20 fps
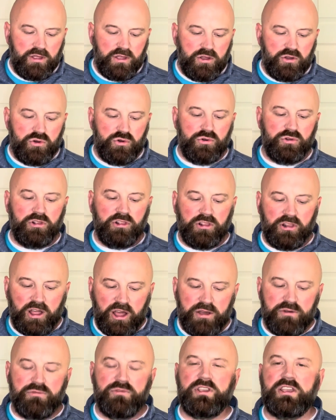who
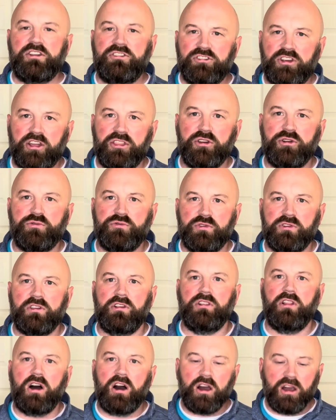love each other for the
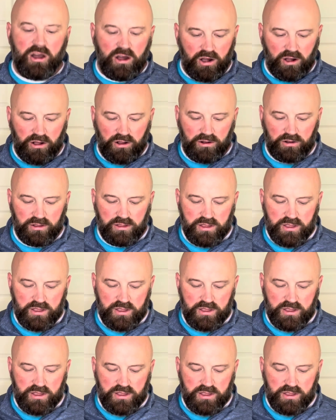long haul